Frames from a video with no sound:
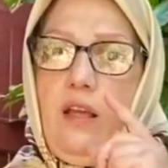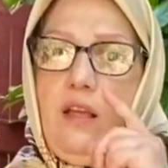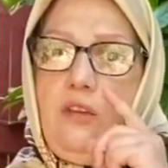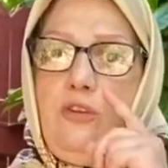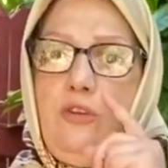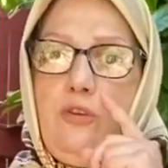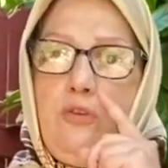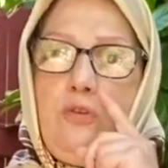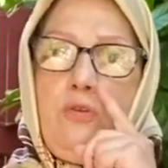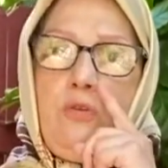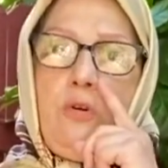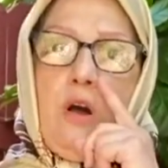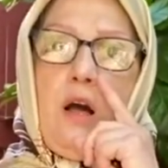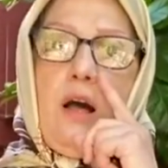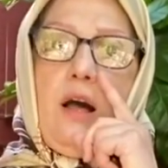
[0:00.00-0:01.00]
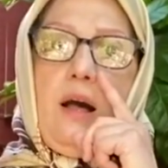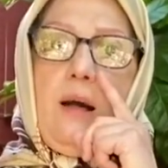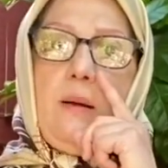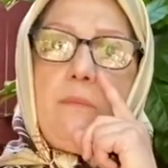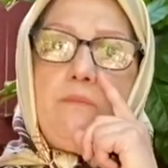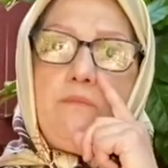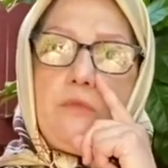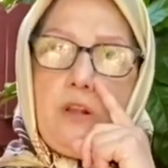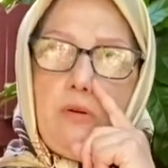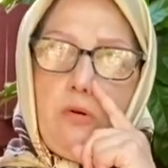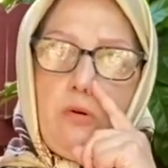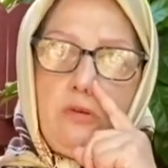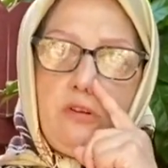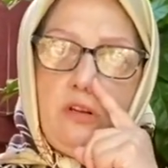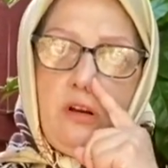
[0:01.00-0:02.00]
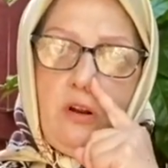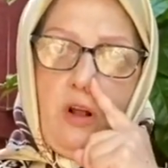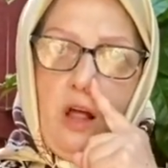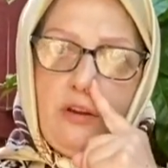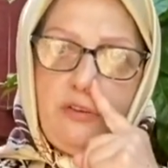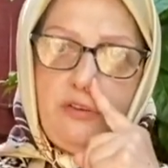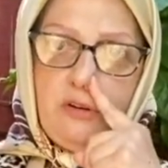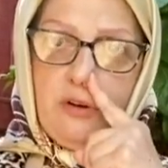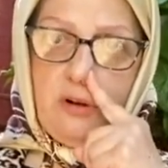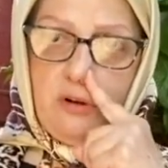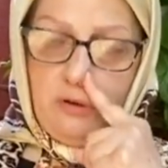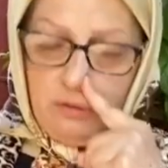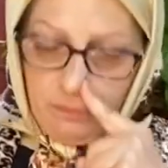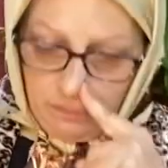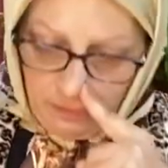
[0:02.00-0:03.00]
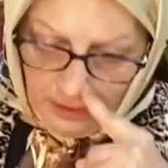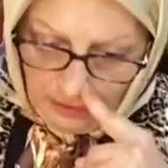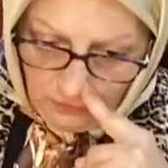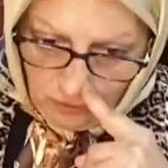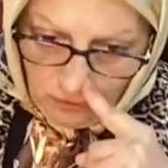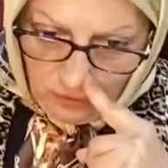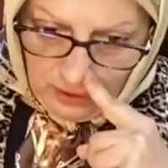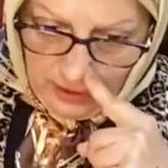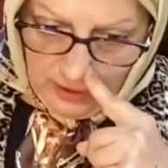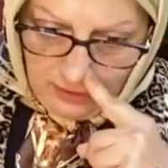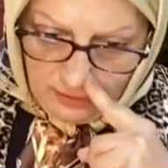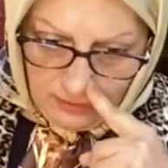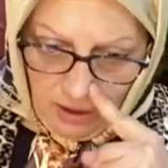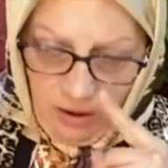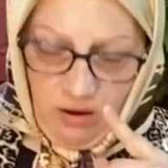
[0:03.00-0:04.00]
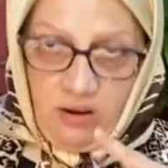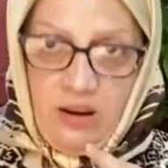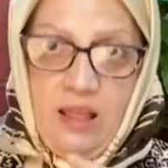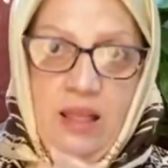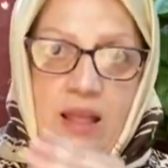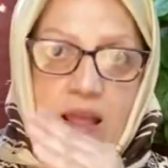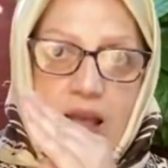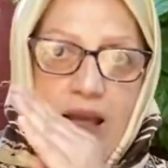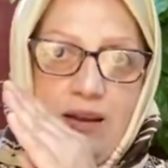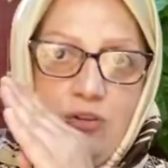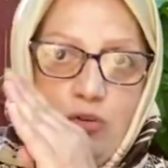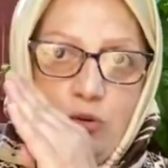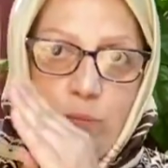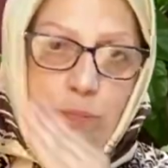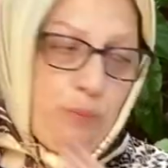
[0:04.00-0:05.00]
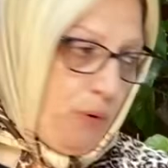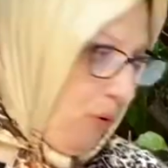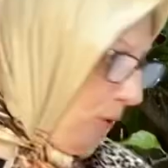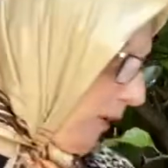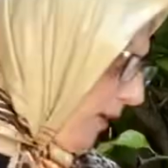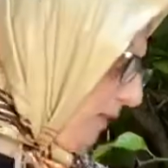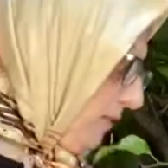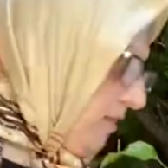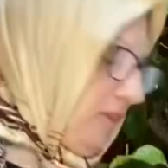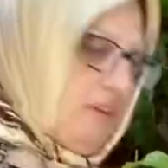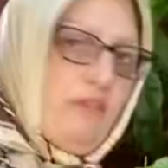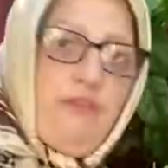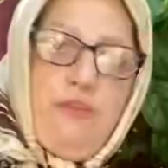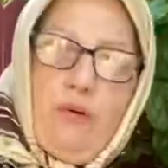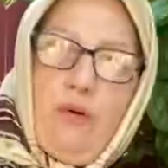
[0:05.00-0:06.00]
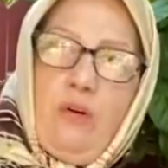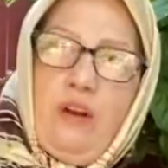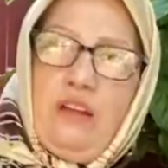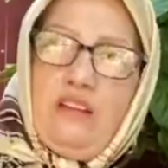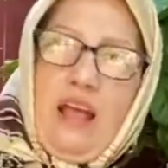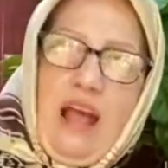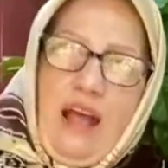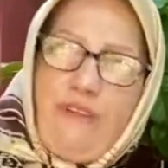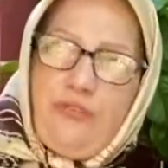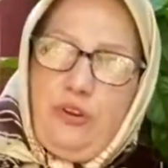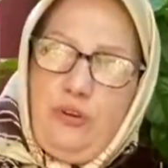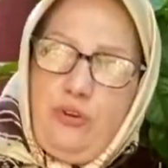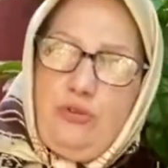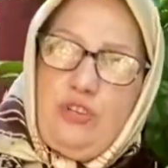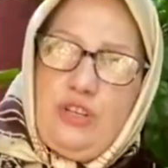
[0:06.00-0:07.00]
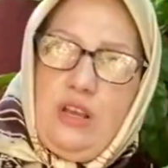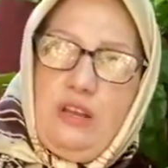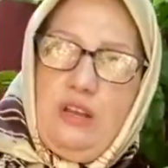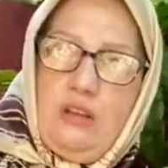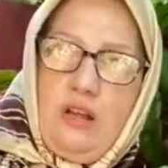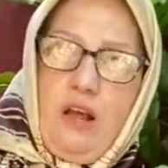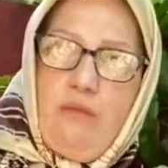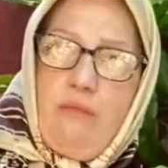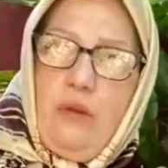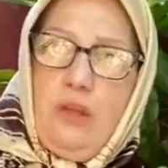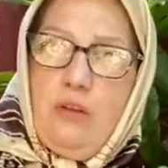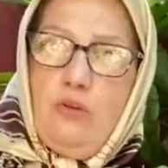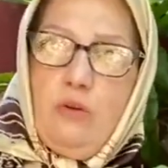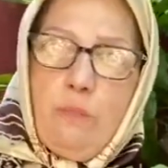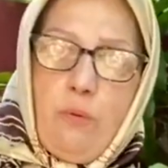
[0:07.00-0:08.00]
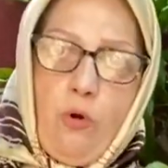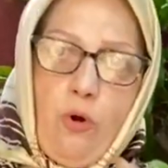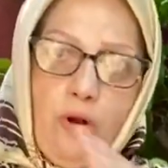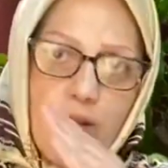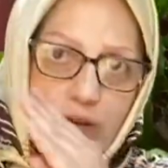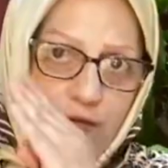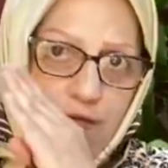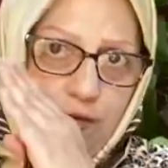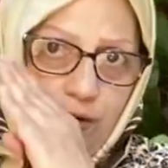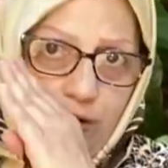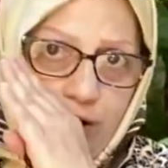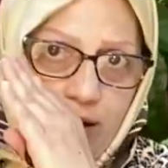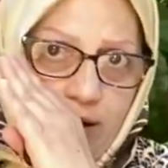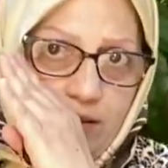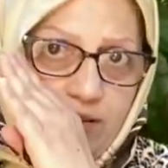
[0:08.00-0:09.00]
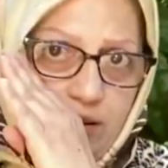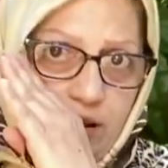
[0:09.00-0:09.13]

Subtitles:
you close the nostril, bend your head down, and you point the Flonase. After you shake it up, you point the Flonase